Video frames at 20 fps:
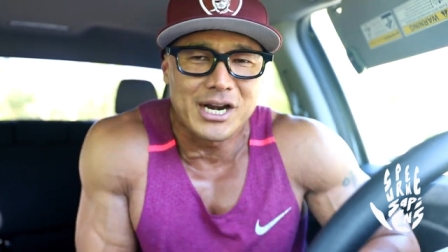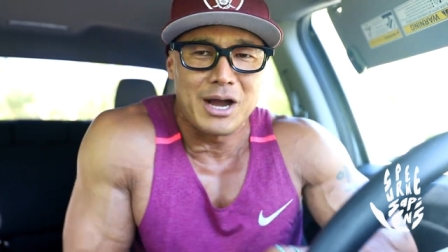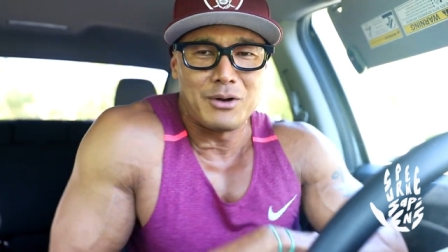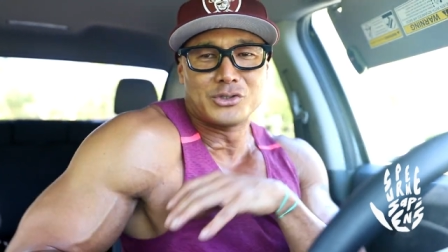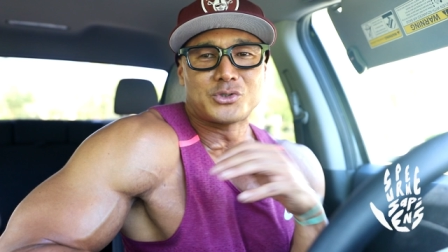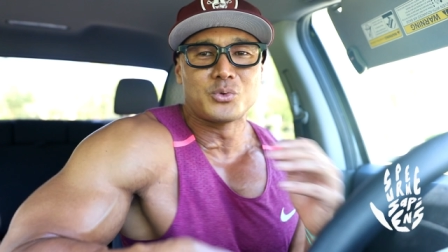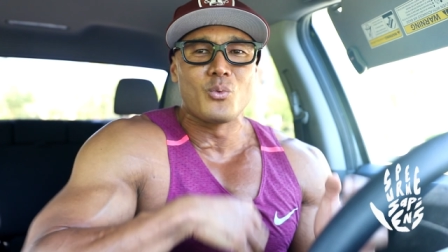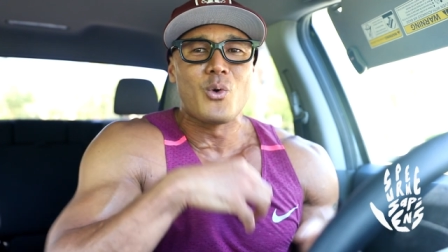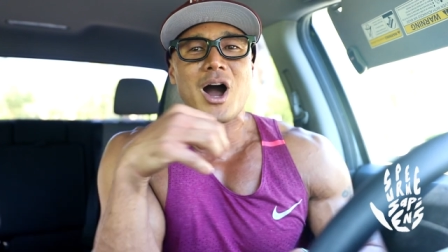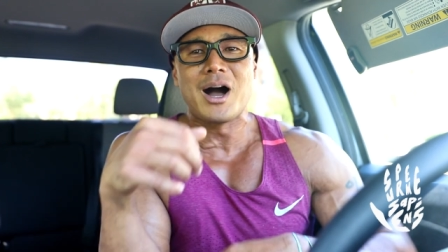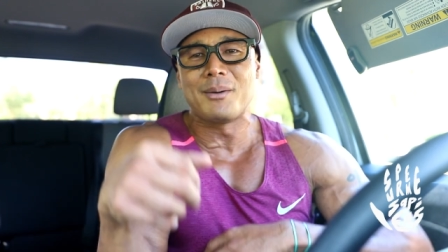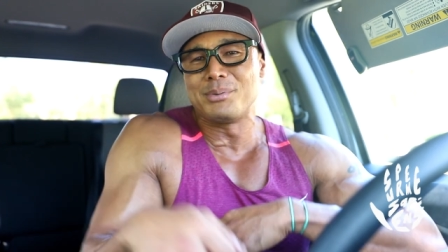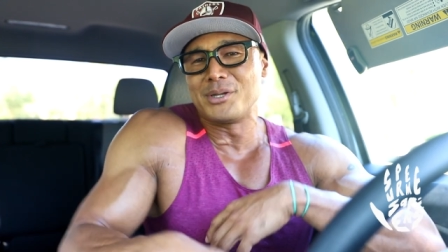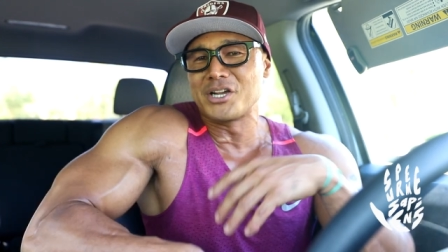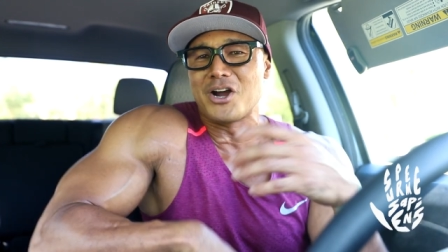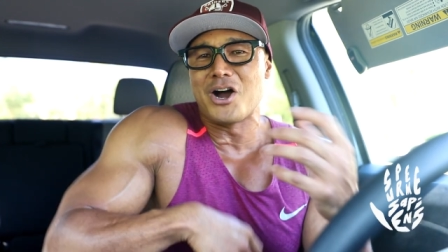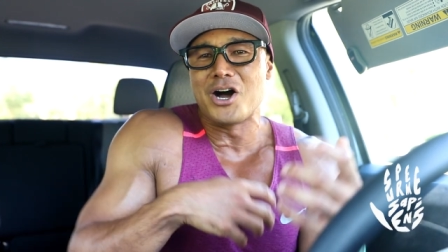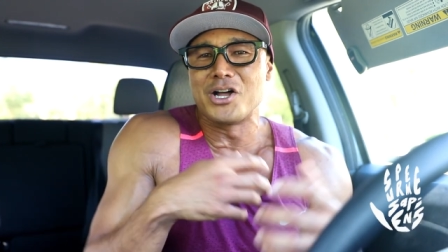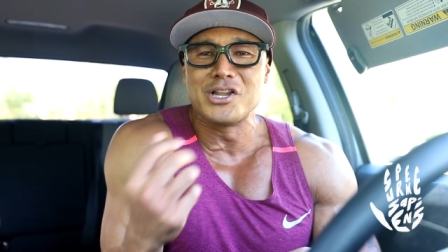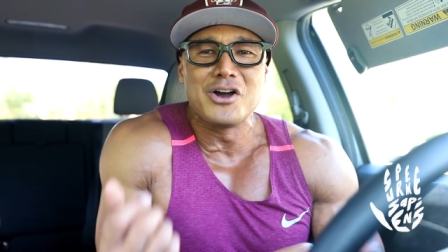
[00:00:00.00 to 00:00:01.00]
I was
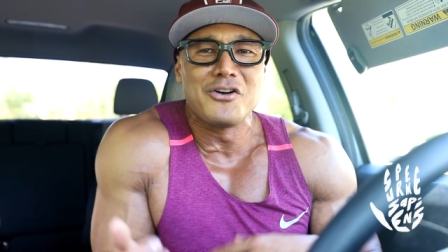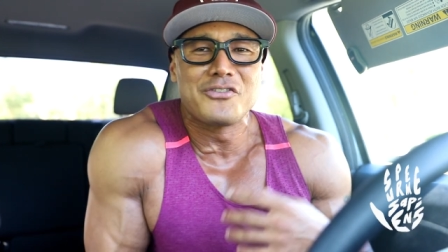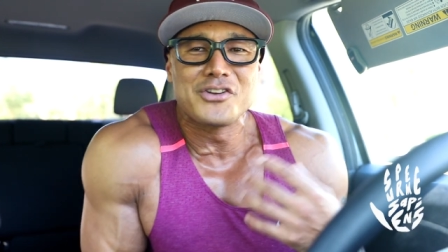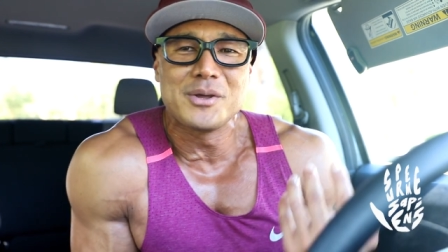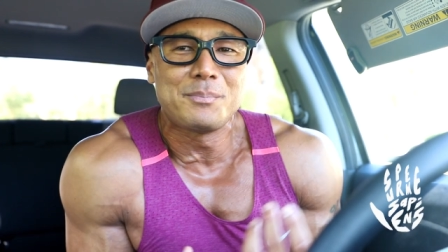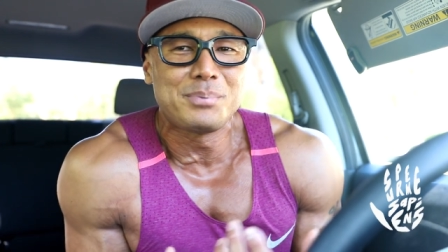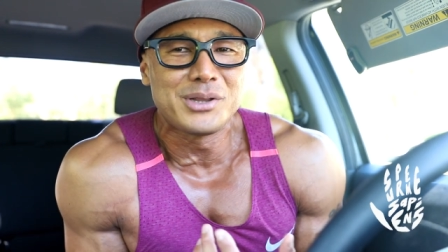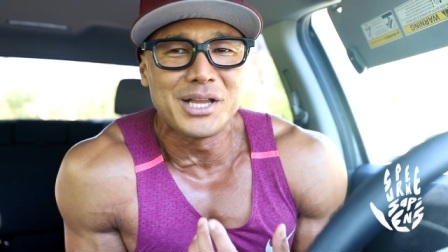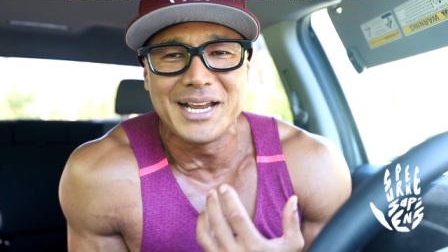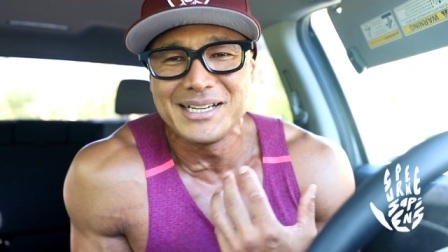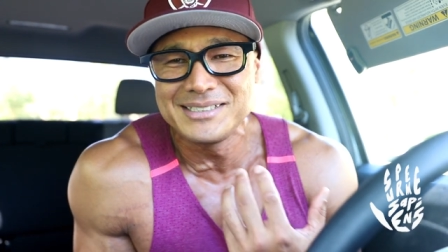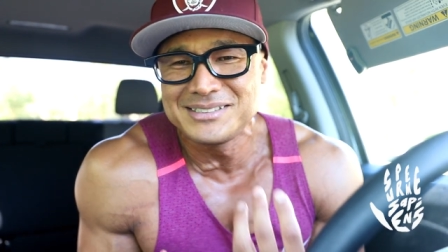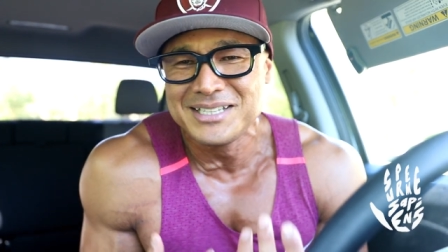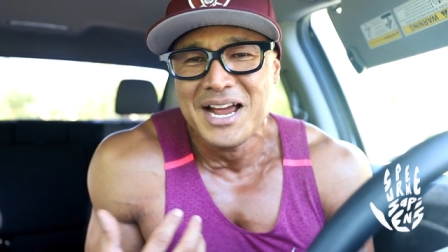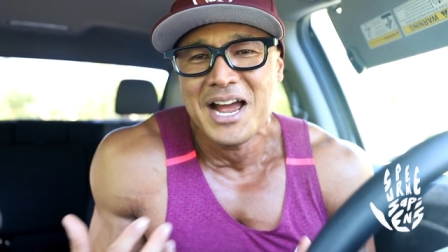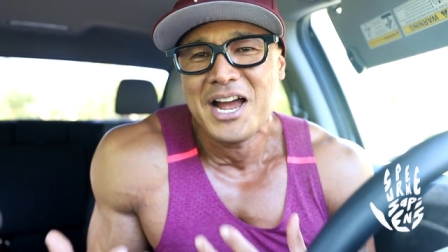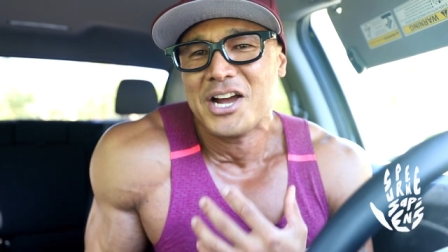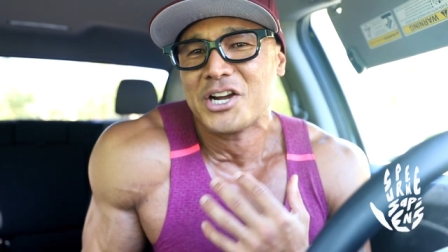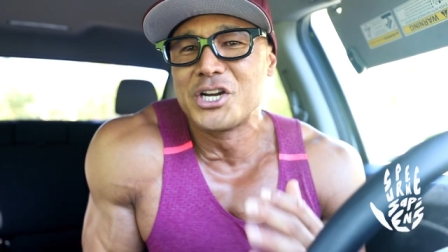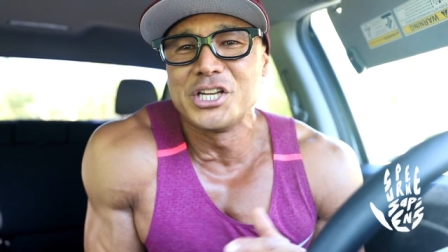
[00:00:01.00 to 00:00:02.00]
wobbling all over the place,
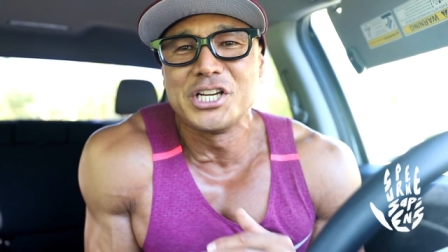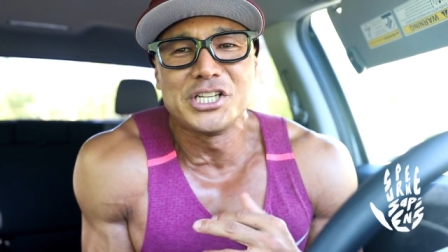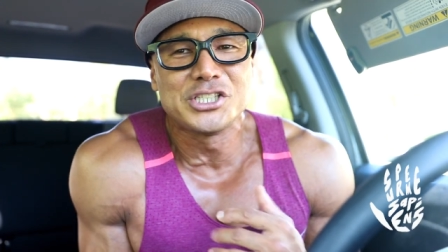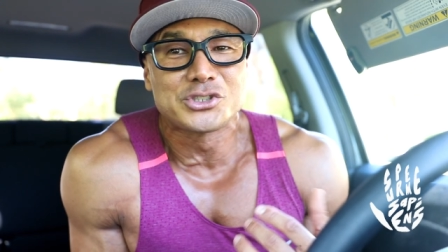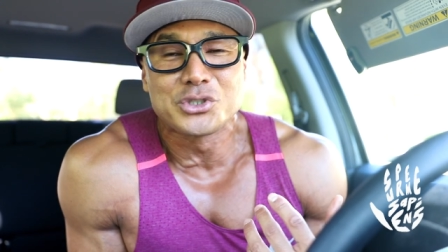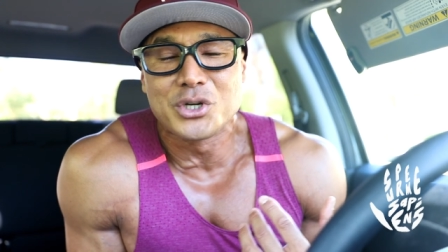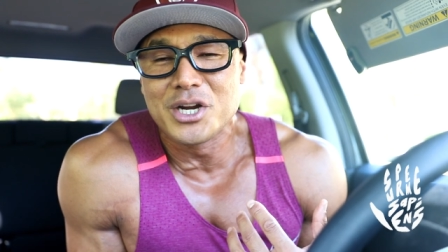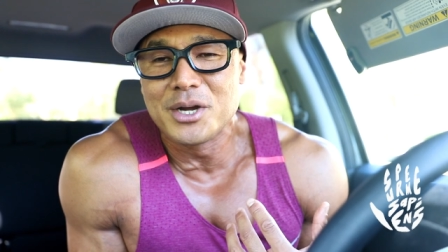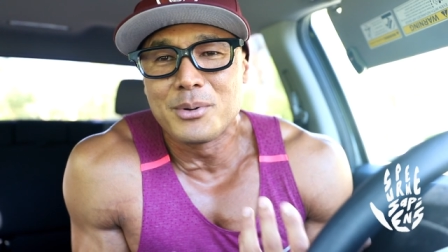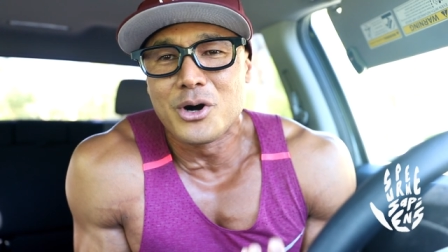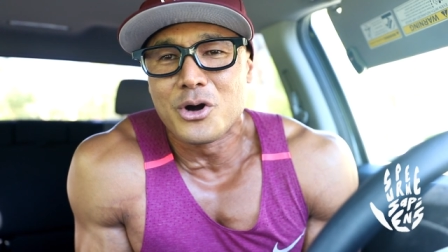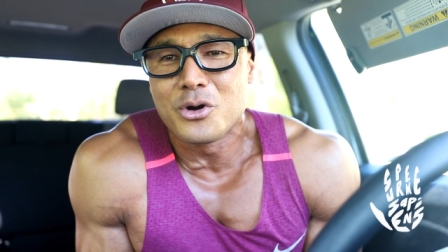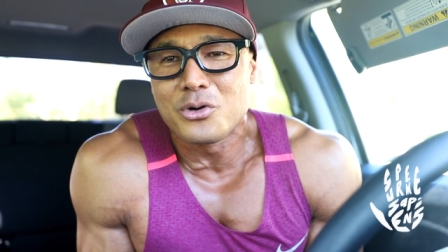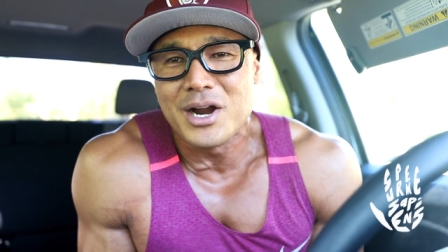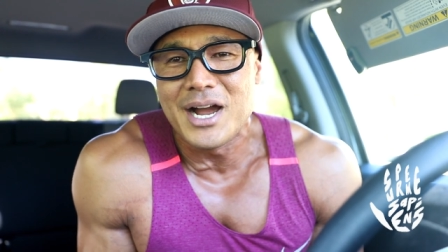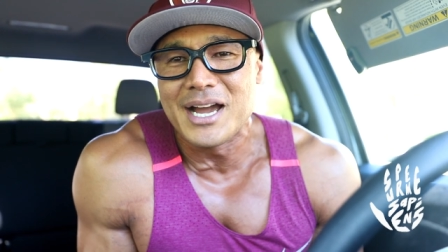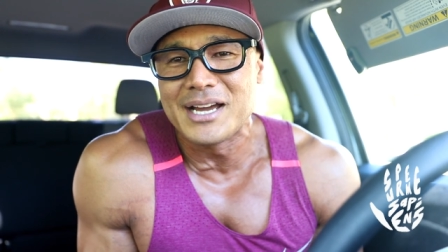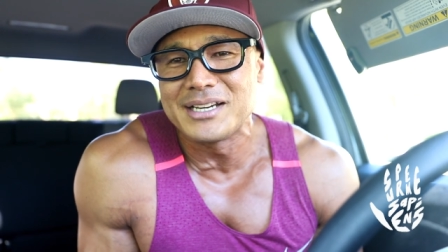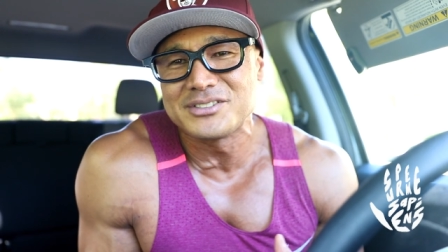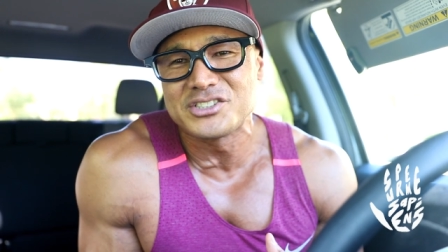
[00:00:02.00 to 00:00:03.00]
couldn't dribble,
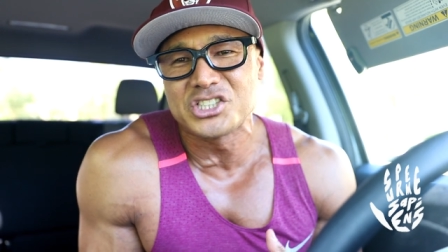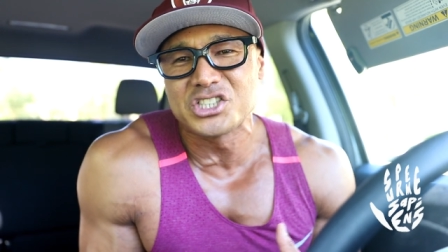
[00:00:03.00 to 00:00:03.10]
right?